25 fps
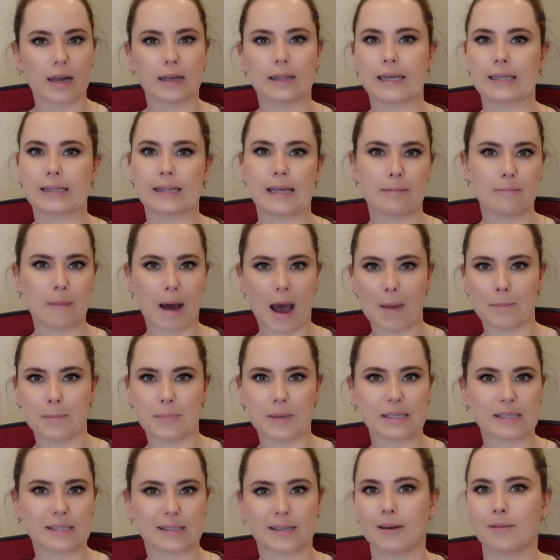like there might be
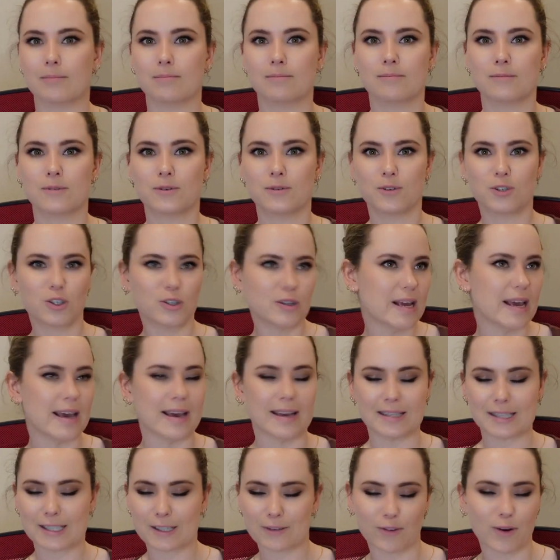some
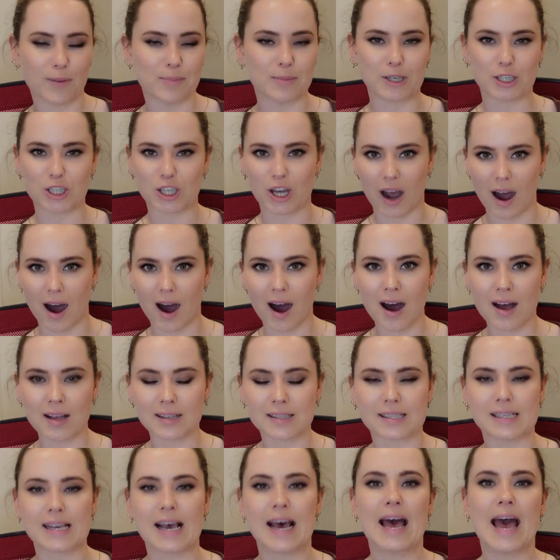hits from the
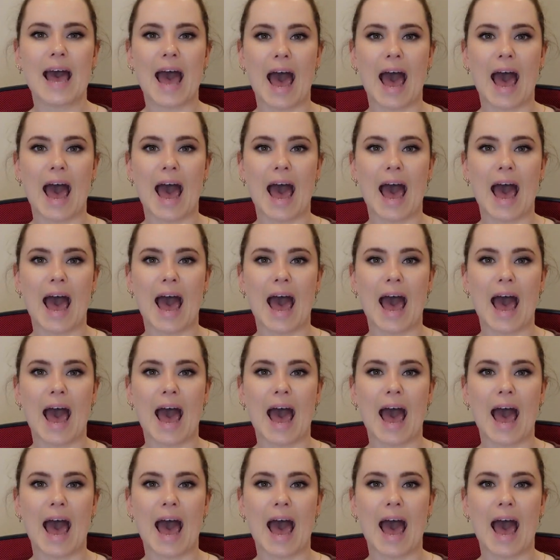charts,